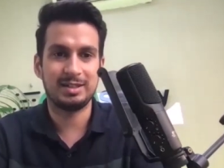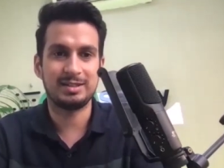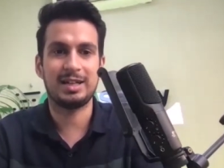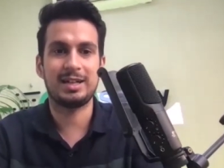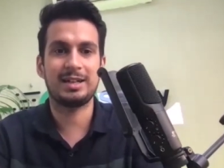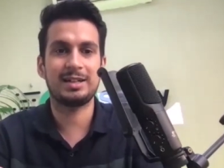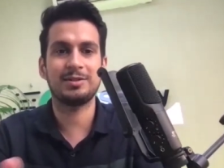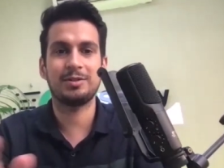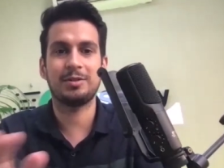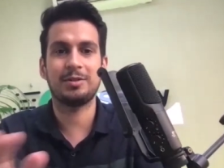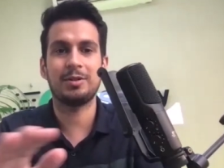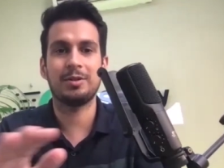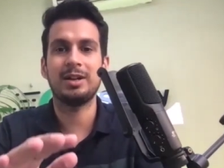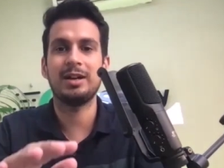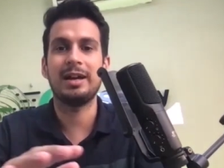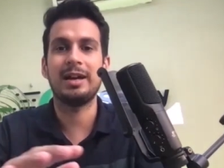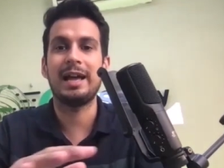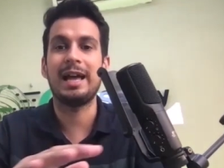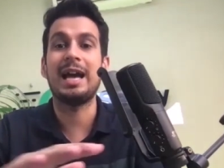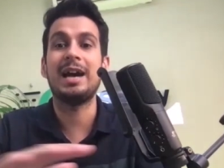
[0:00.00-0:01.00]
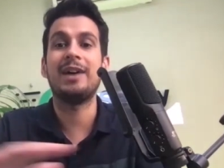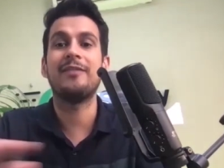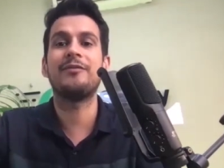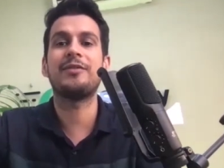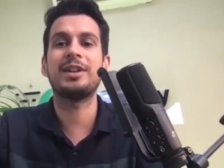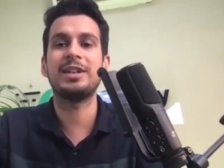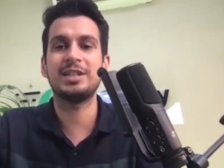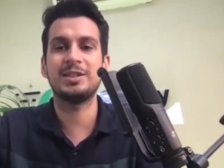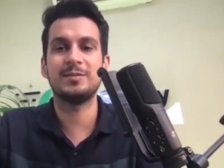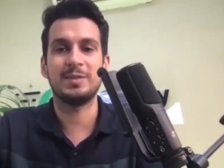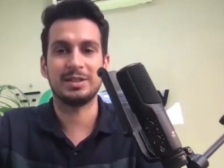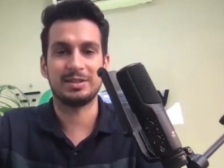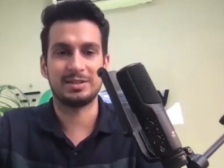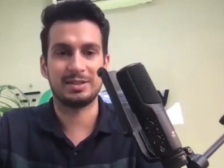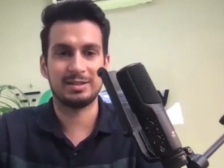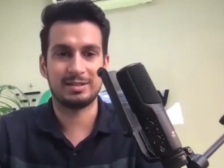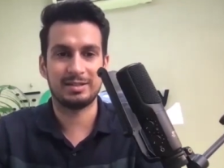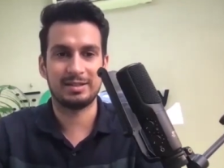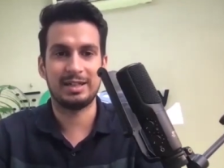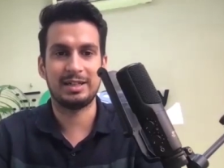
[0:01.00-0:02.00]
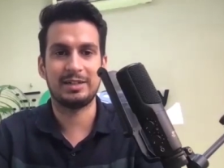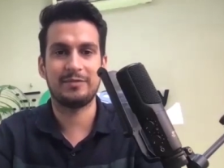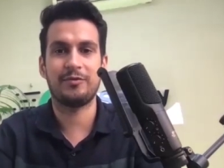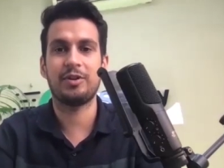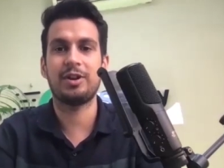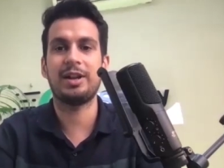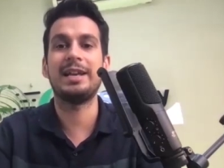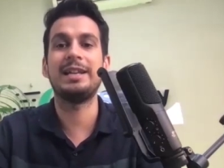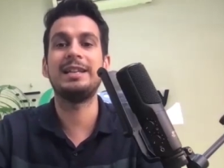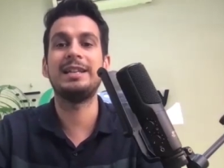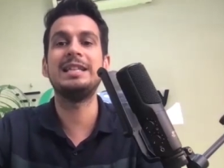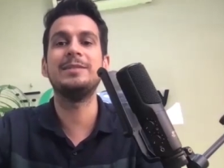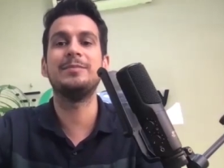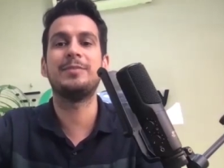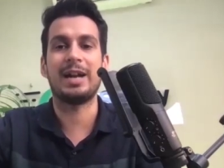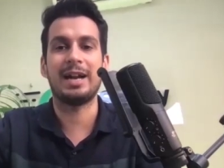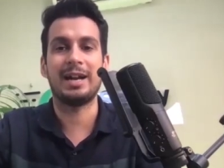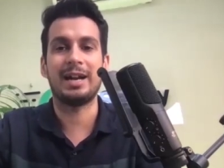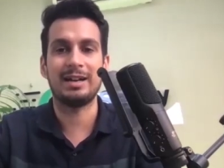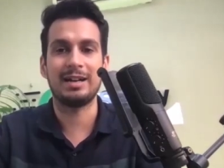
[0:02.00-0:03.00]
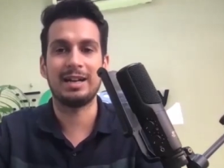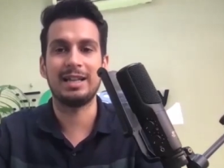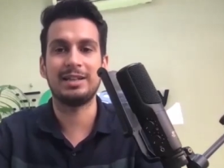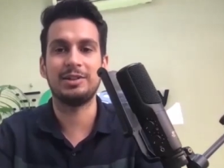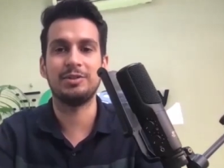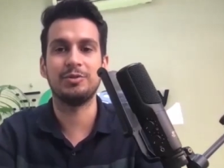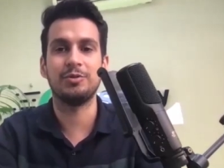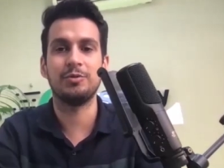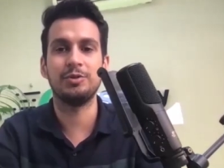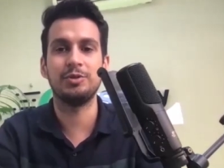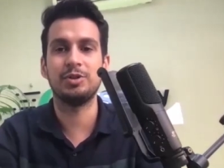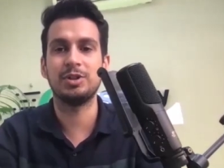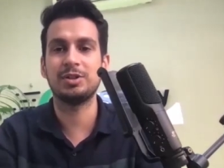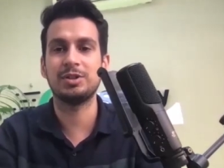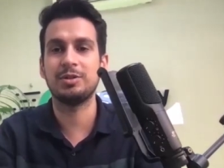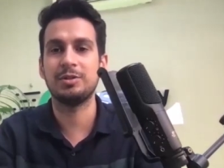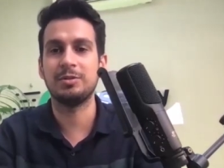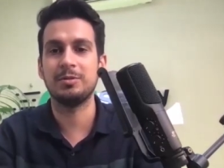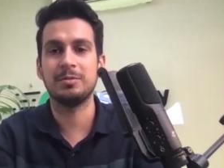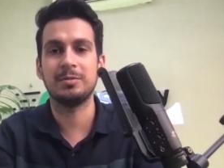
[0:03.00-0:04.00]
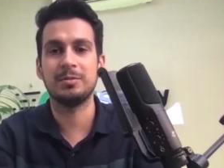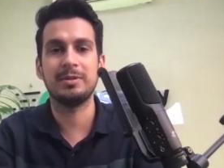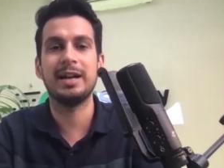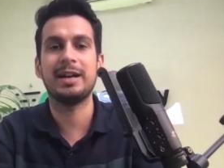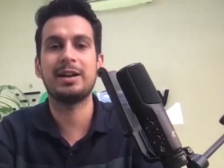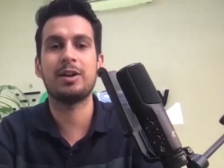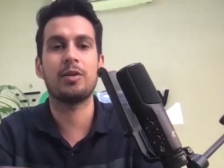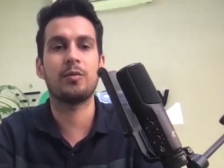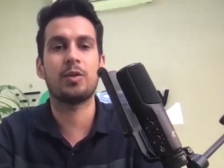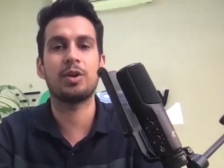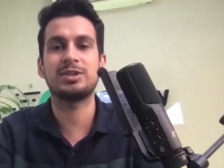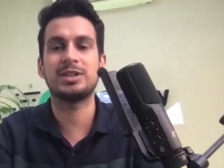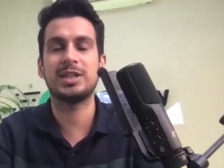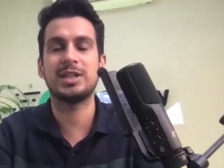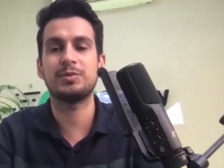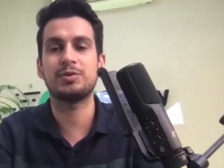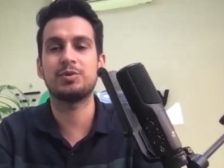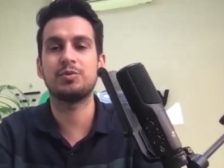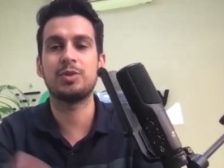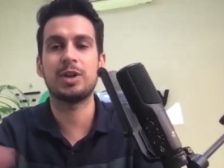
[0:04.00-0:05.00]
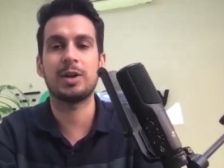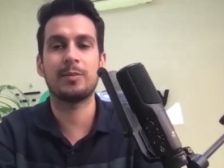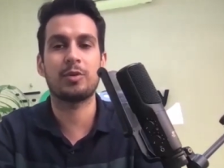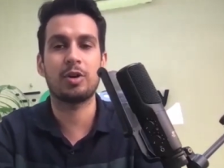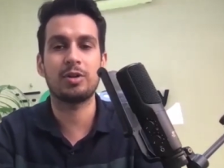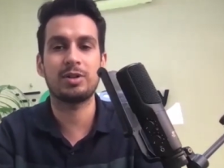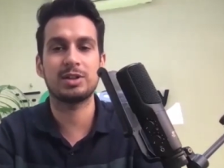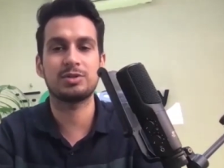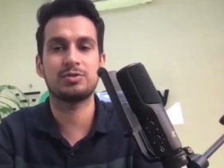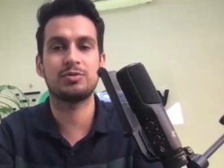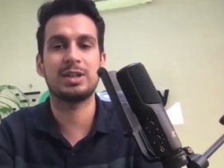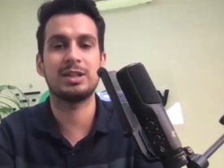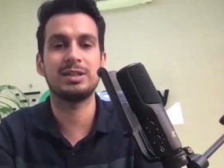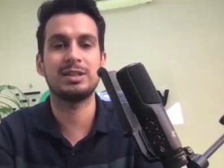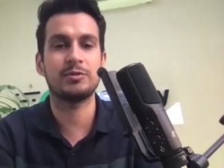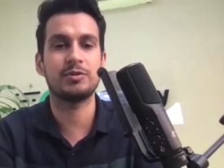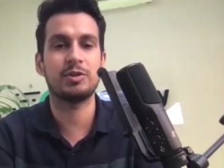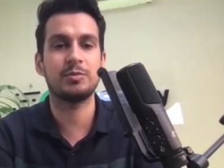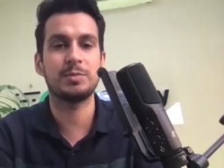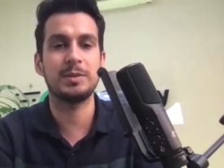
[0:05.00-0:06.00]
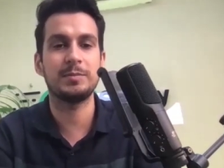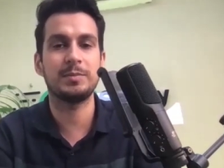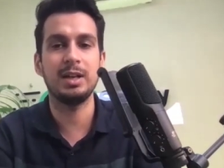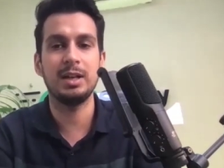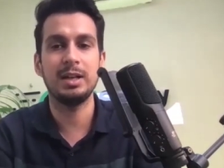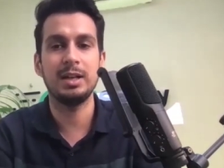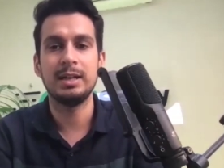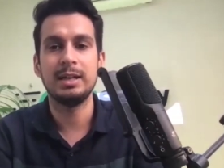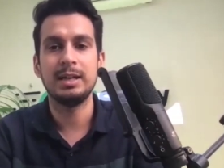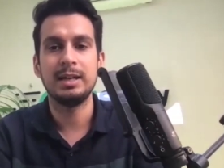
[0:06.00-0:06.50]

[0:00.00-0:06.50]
That is on an average basis, right? For any brand, like, you know, you just get on WhatsApp, shoot a broadcast to ten thousand people